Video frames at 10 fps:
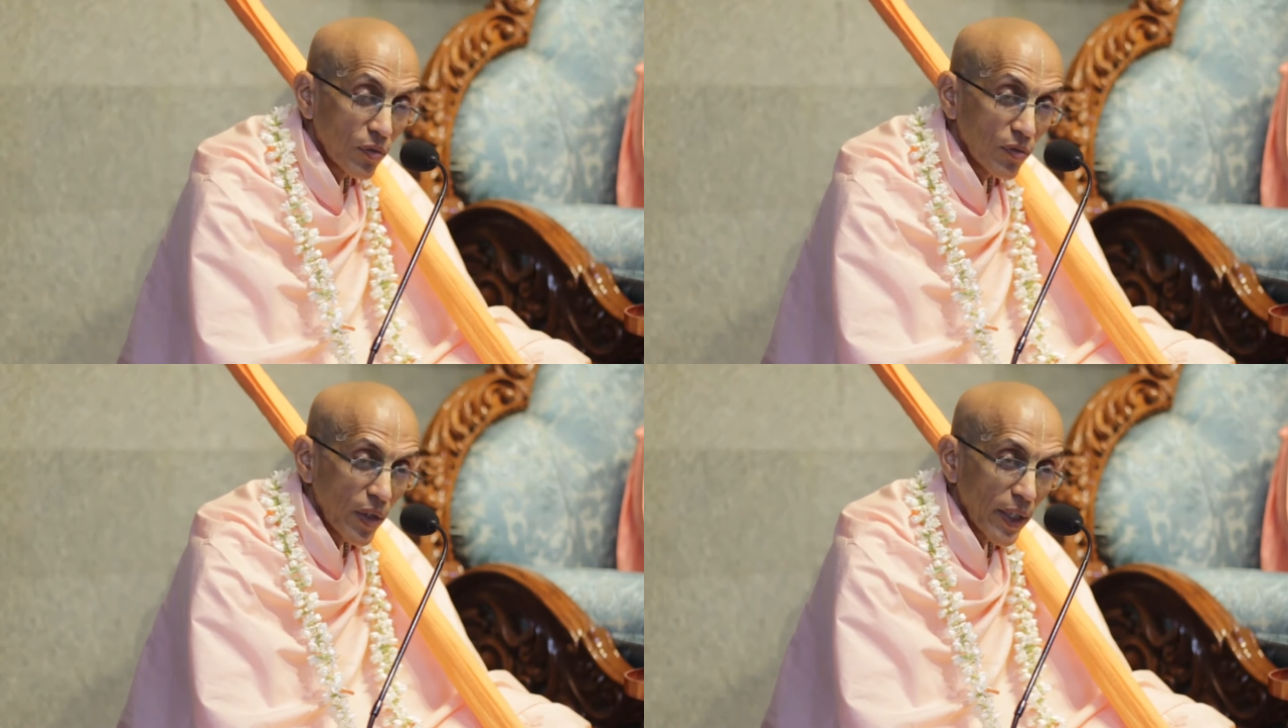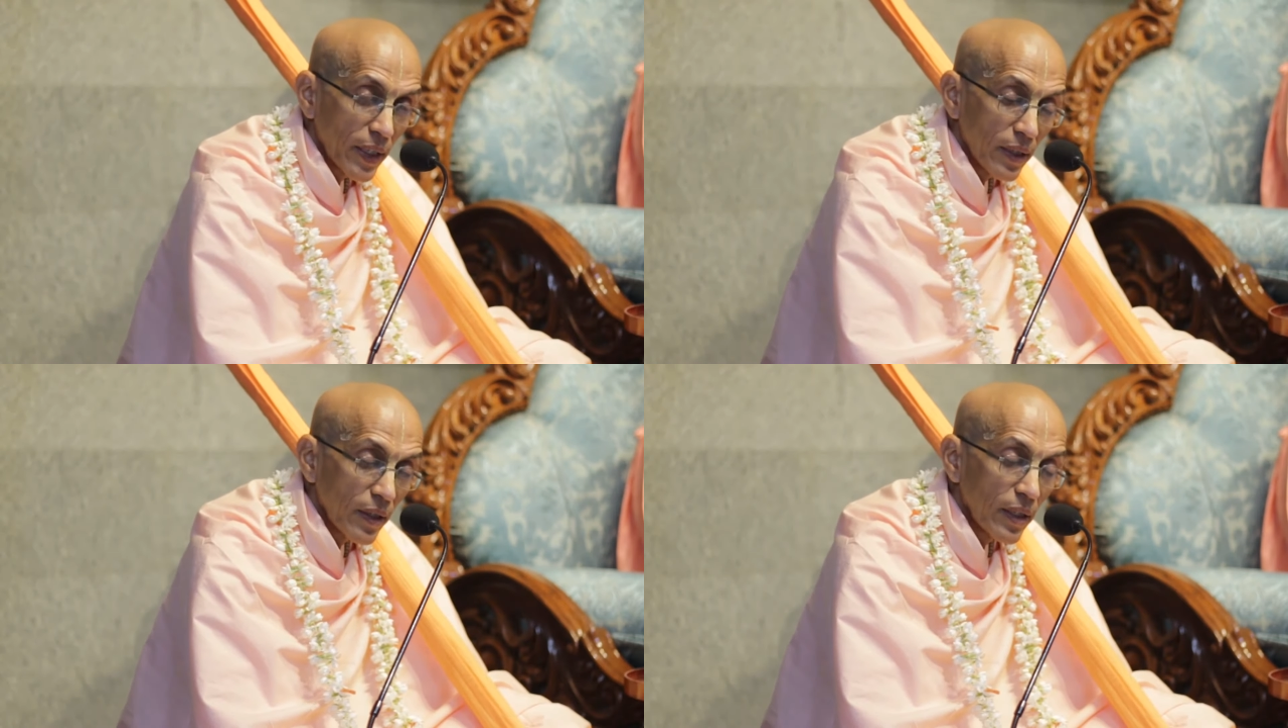
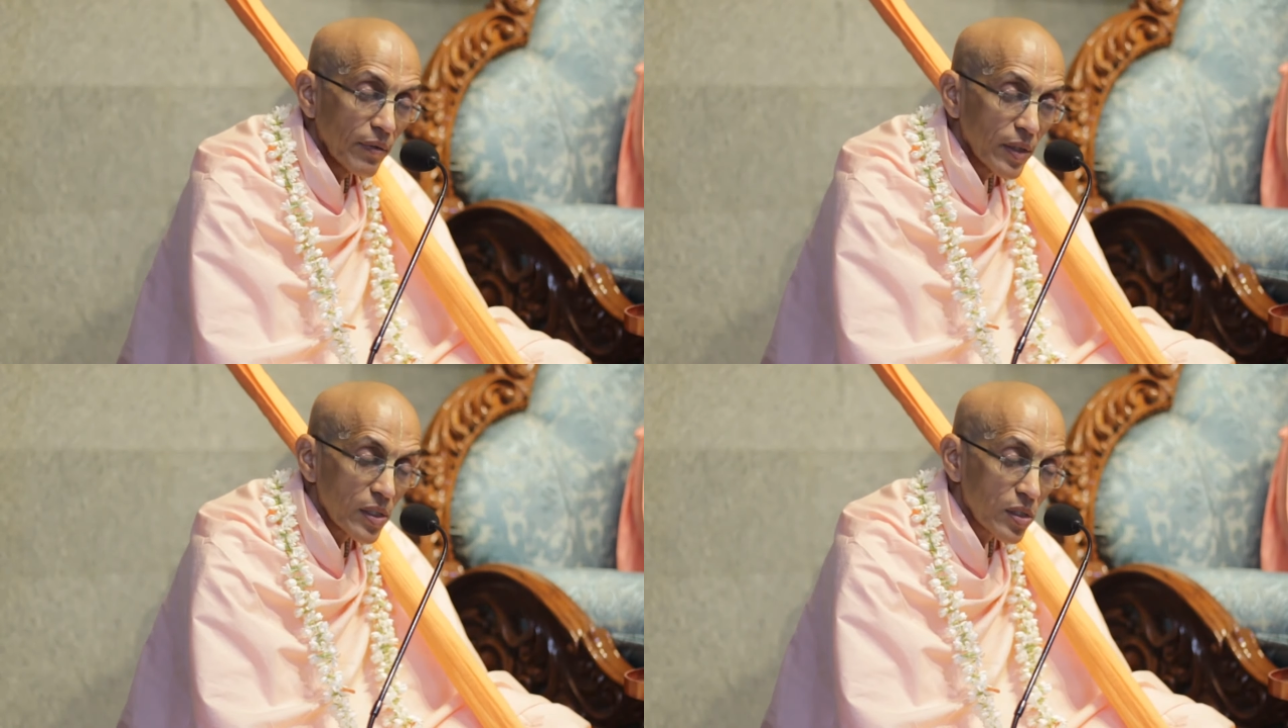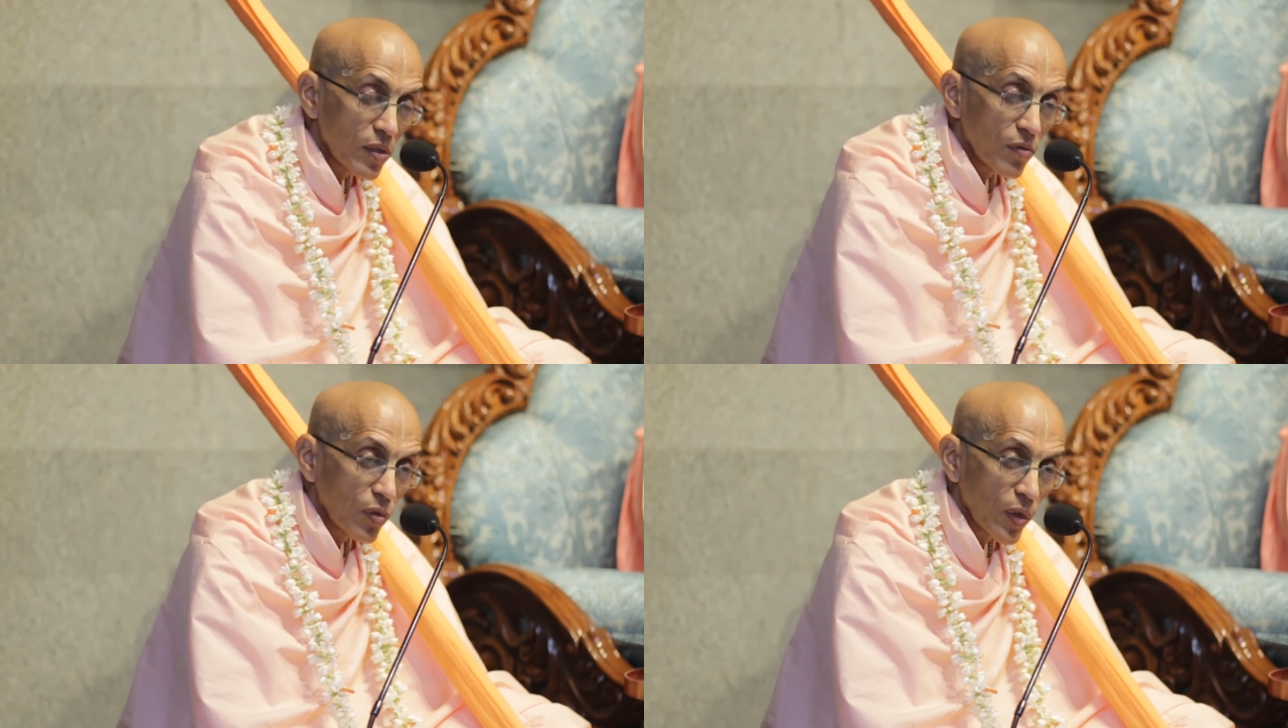very grievous
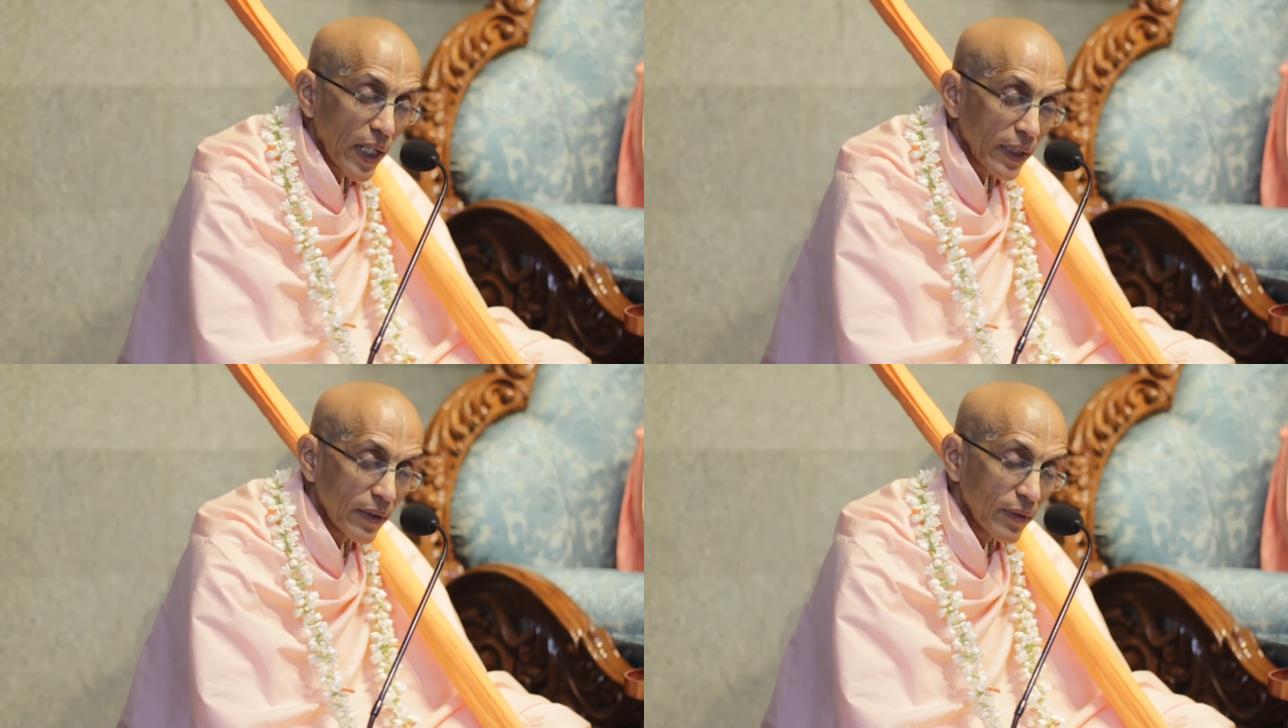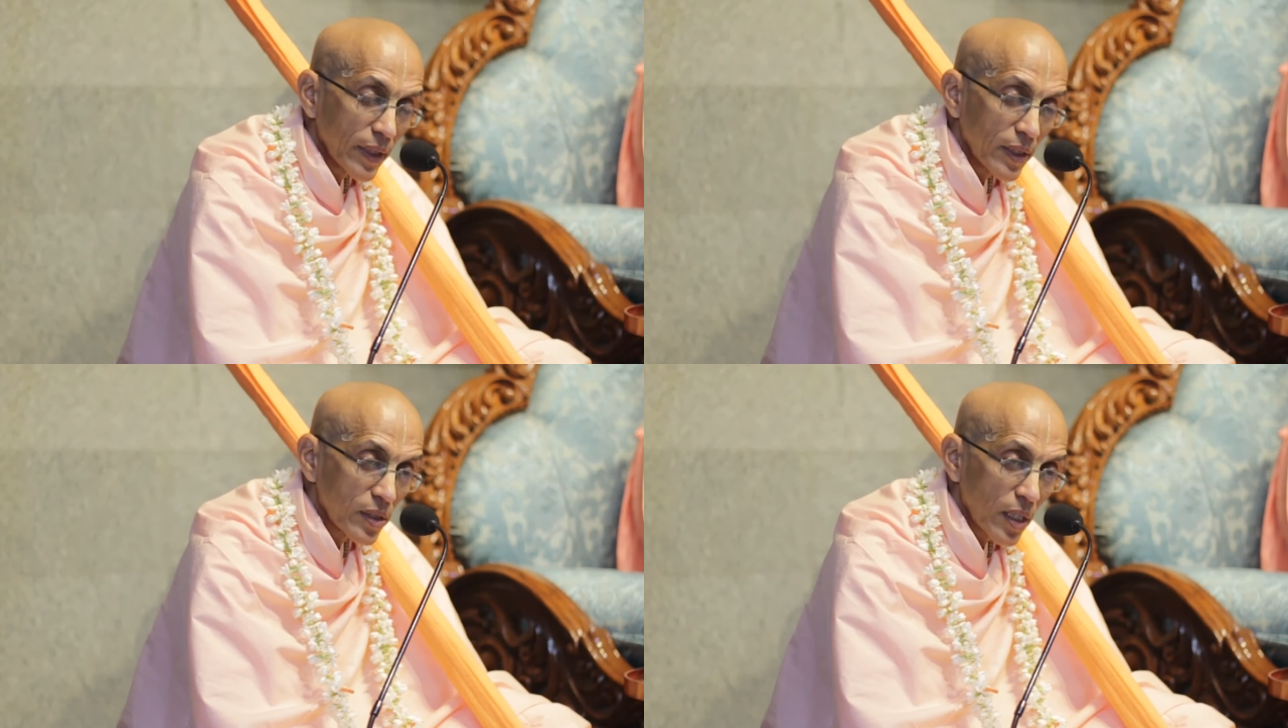sinful activities